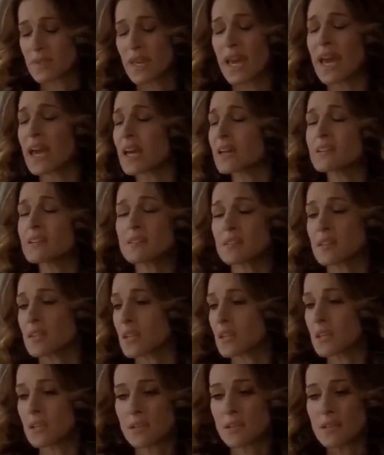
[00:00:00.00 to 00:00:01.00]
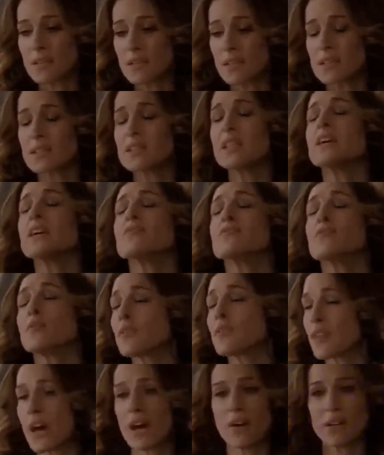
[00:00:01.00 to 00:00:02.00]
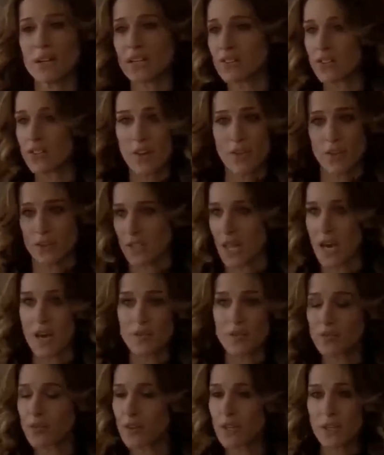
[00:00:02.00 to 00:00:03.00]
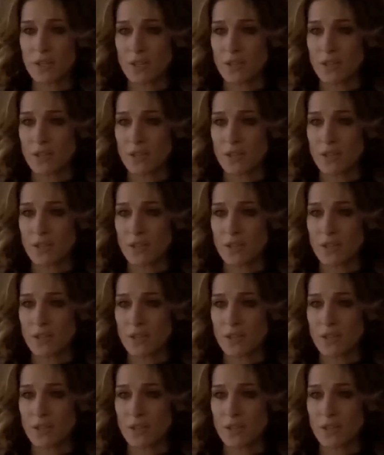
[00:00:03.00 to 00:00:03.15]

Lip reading: can't live without each other love.